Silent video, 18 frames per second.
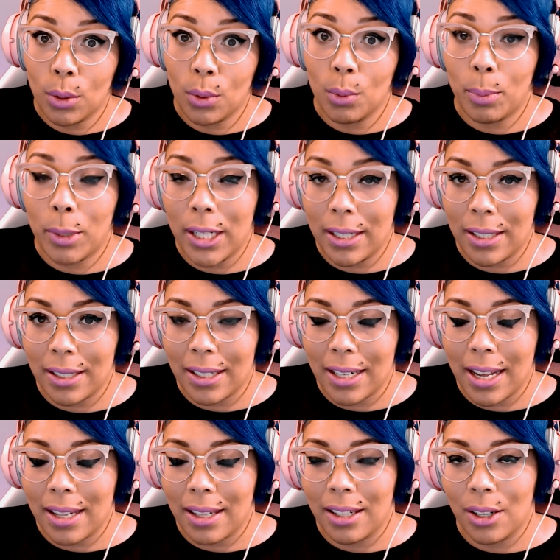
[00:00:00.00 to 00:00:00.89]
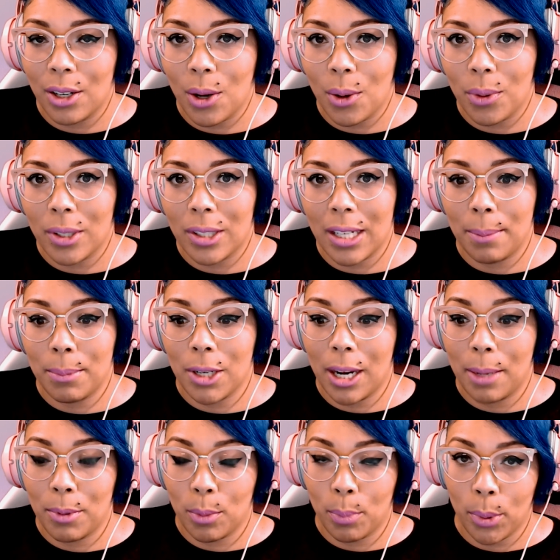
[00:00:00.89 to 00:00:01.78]
pieces at, the same time
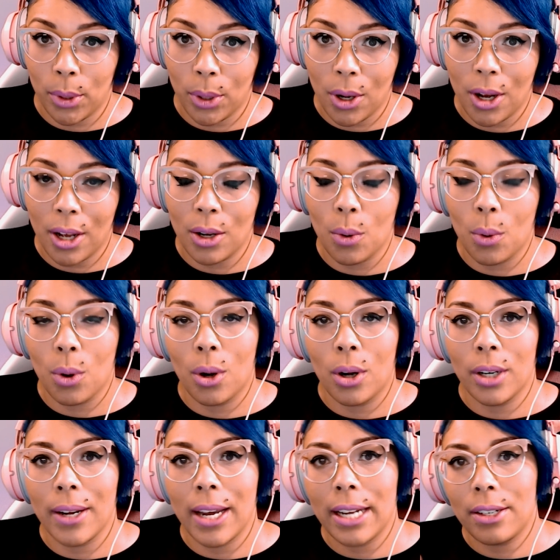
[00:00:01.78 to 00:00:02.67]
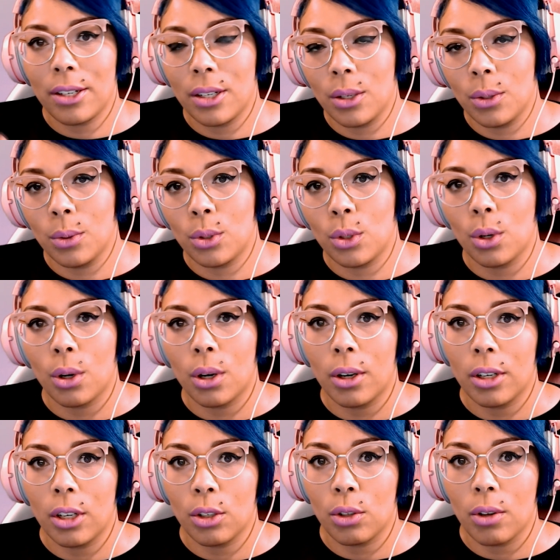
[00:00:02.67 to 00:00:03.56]
to put on, or you had to use your
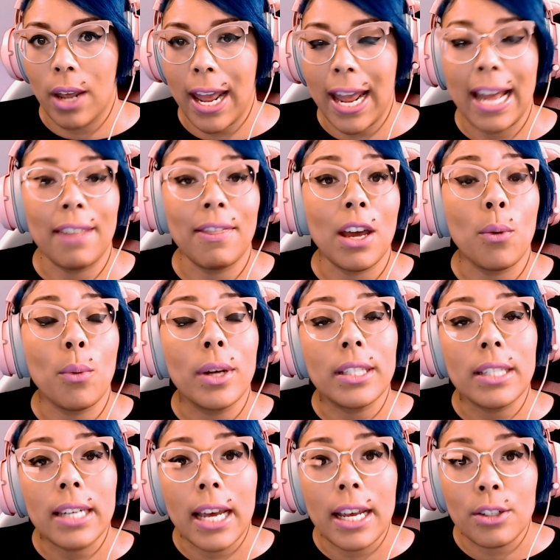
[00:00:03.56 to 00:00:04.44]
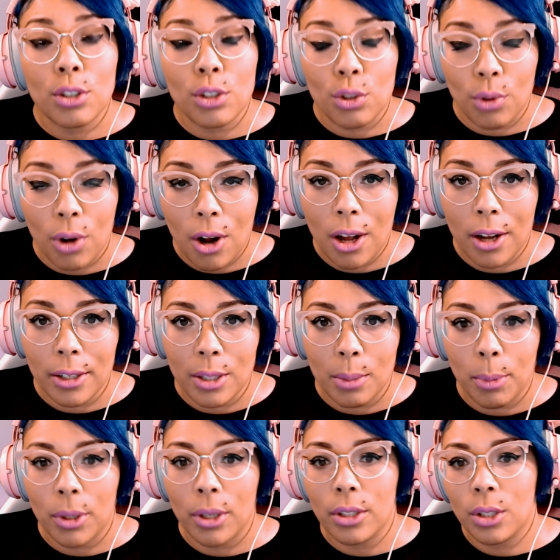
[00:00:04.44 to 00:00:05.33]
hand that wasn't as strong to put
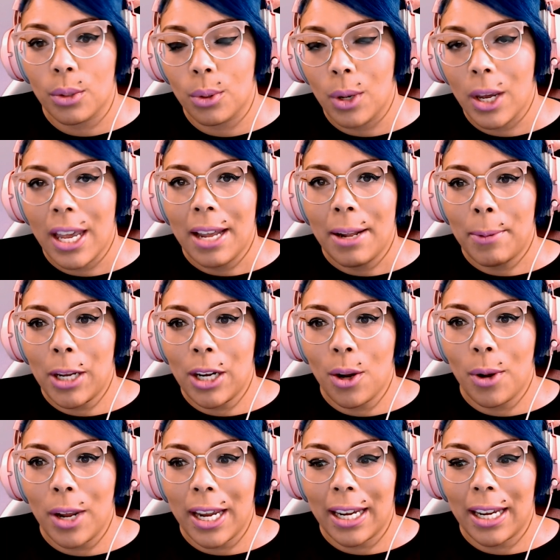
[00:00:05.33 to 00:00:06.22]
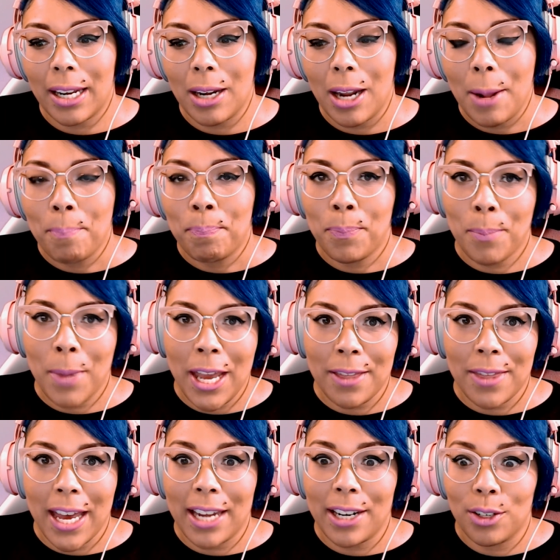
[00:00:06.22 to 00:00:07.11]
on. So, it can make
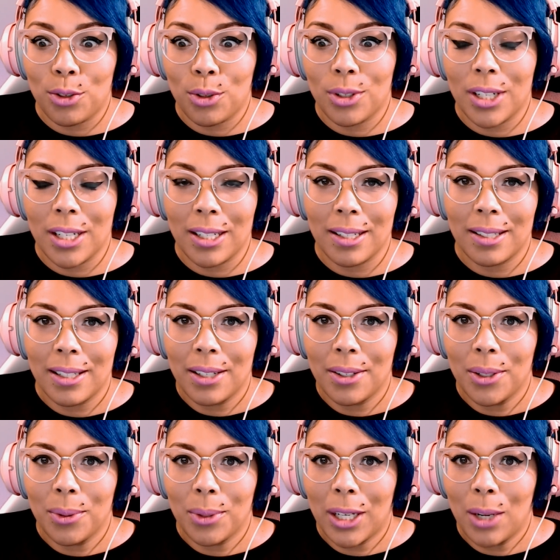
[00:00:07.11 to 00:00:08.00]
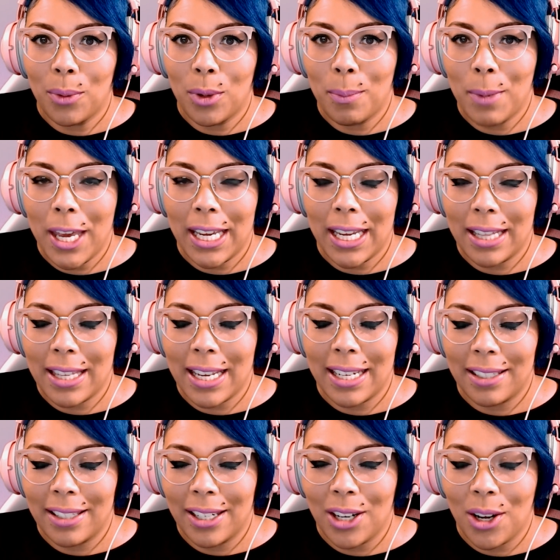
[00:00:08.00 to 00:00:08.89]
that interesting to see, oh, can we make it that,
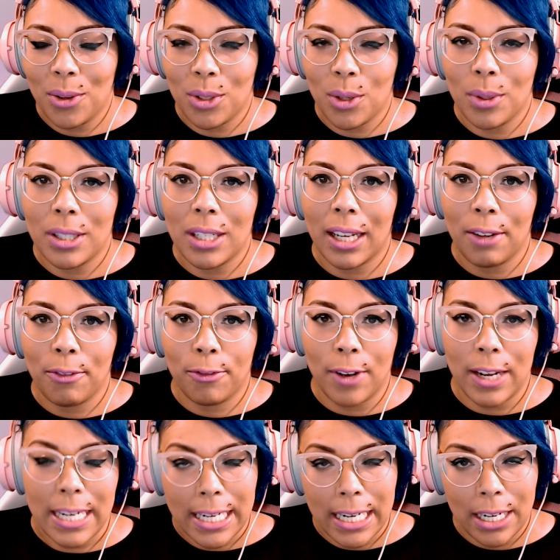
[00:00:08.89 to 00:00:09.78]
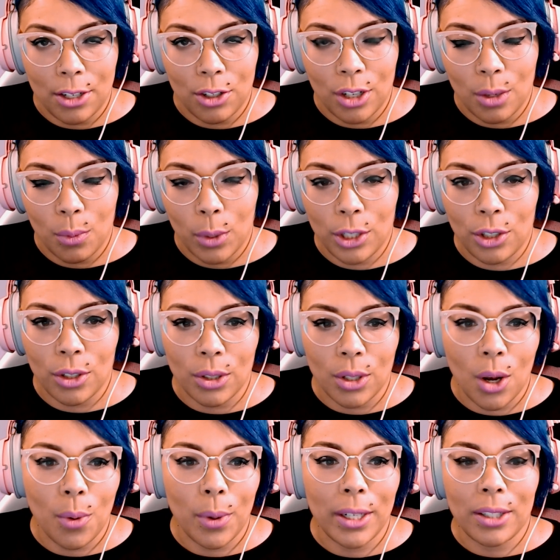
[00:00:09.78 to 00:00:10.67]
so it's like a fun tension, which is
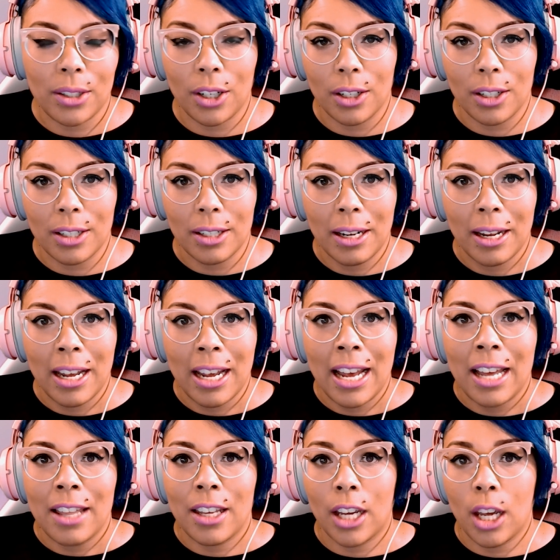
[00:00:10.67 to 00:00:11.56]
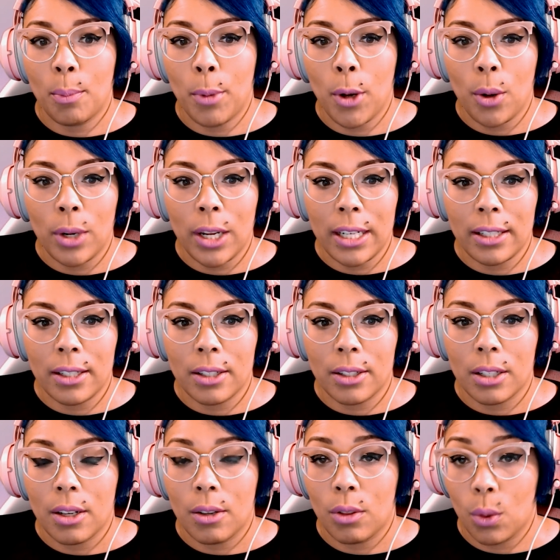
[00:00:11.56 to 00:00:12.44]
always good. The components,
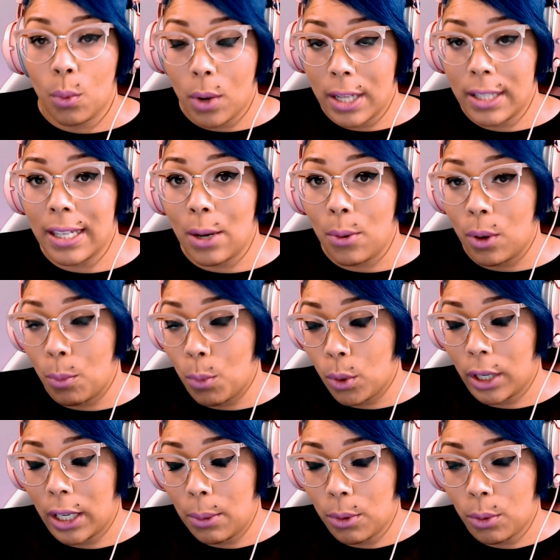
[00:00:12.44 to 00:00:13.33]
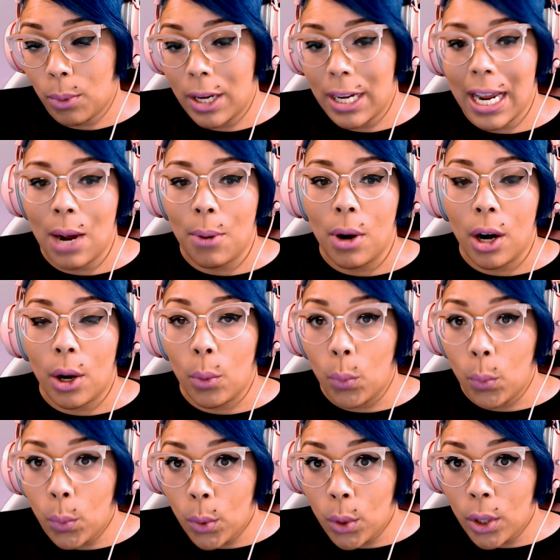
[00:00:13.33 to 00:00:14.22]
the ones that I'm working with right now are
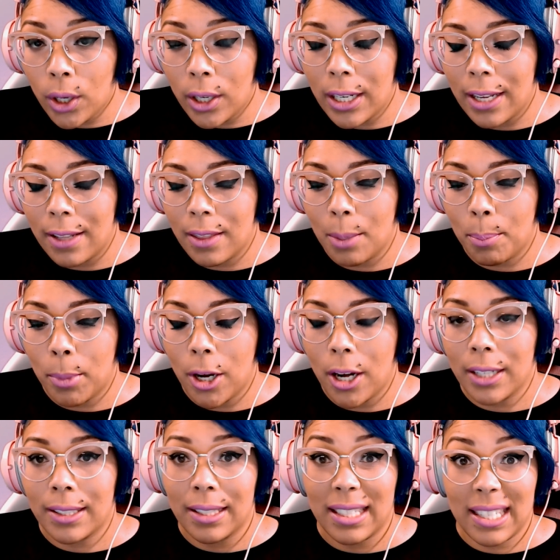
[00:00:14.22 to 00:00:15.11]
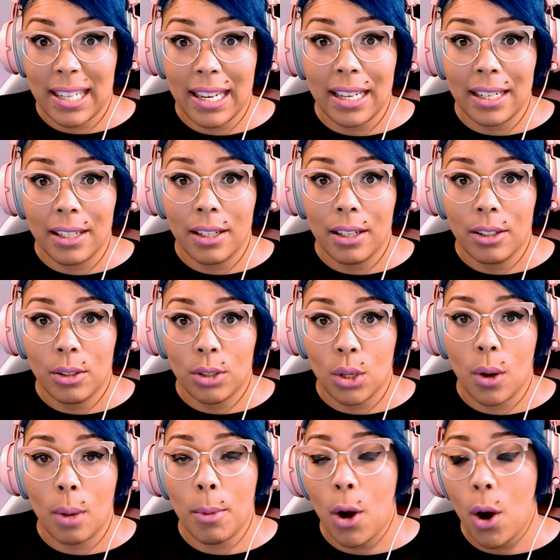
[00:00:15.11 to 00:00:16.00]
wood and the box is tin. So
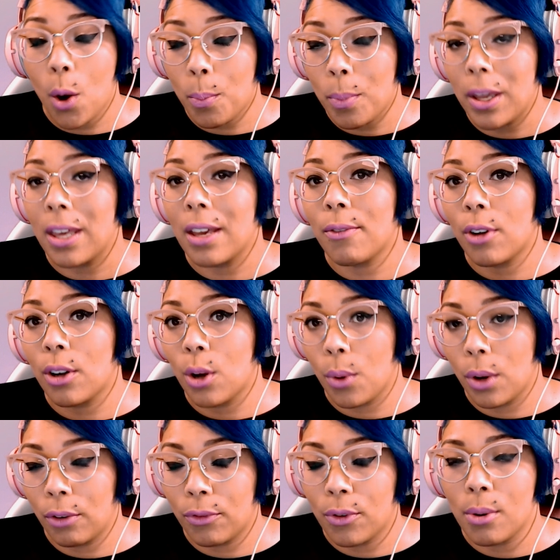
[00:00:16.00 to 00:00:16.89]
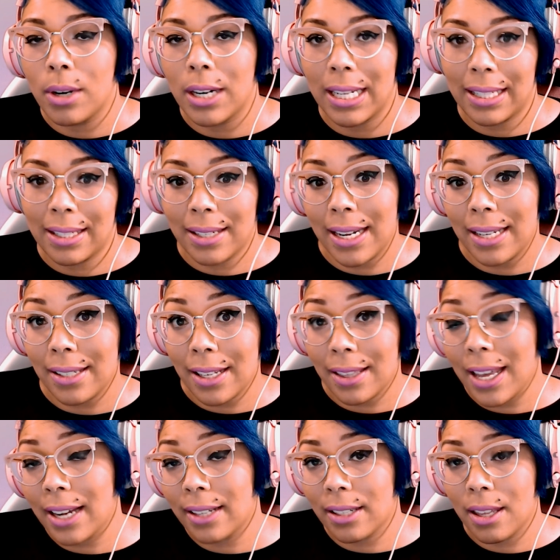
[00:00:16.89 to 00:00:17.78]
I'm hoping going forward it stays like that
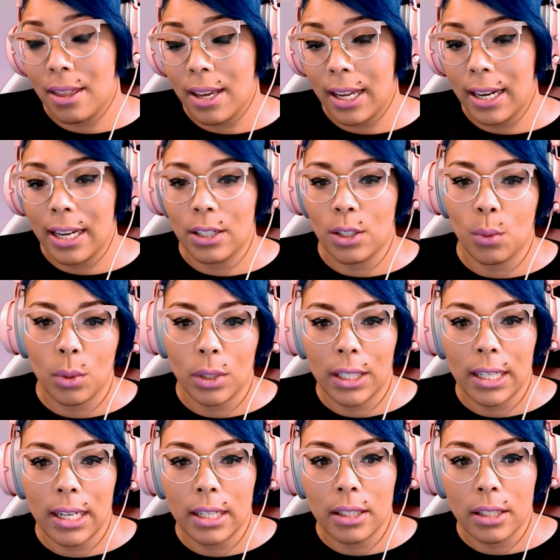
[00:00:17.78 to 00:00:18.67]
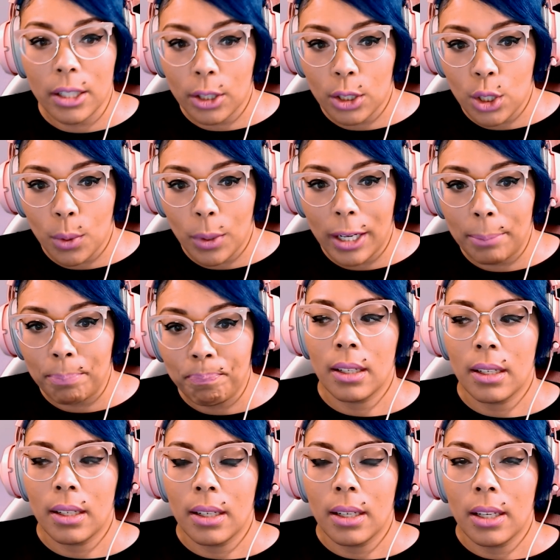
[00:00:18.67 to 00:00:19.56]
because I think it has a really nice look to it.
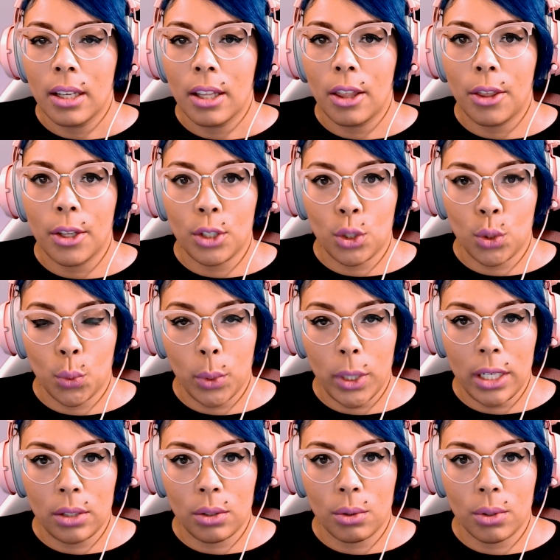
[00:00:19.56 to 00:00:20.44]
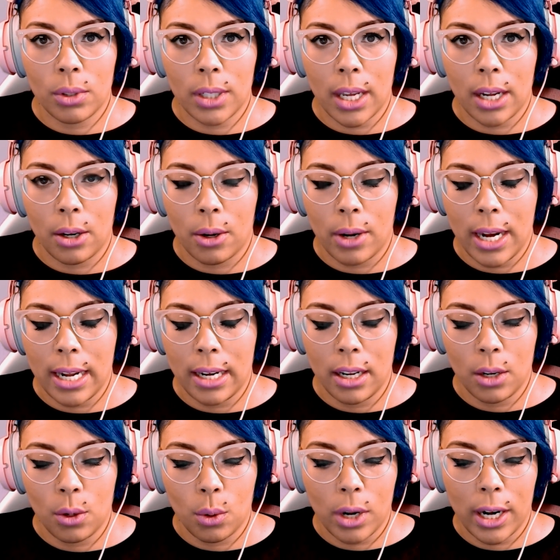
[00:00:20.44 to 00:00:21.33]
The tweezers that are in it,
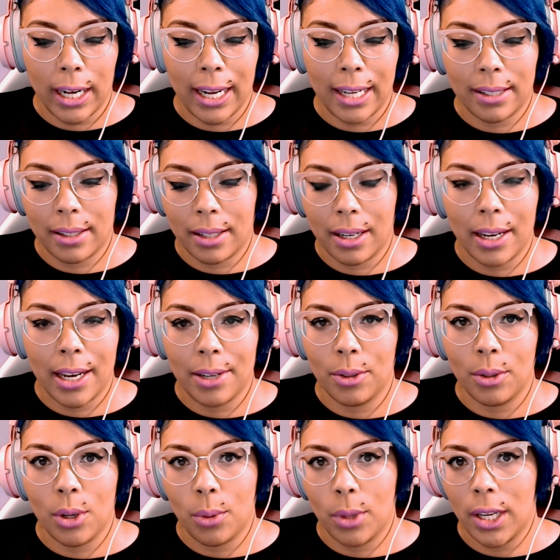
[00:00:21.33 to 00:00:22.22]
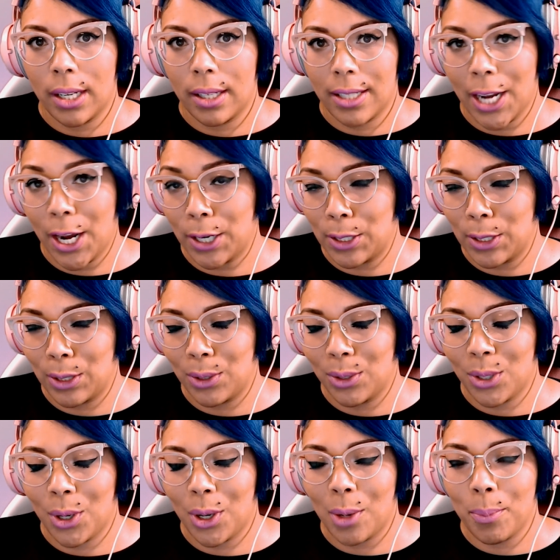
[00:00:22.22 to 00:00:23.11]
or I guess I don't know the technical
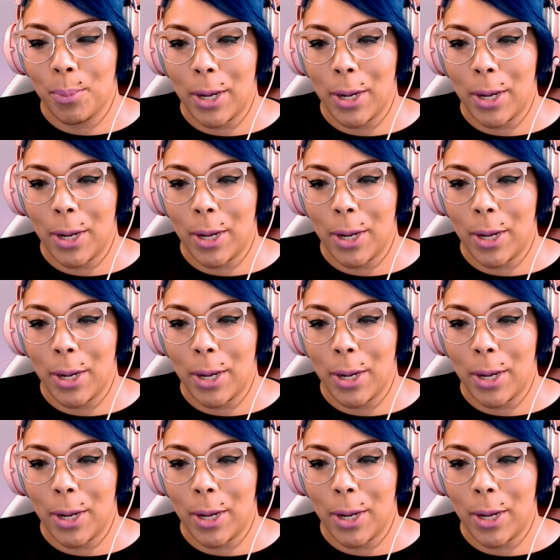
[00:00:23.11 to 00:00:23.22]
term, but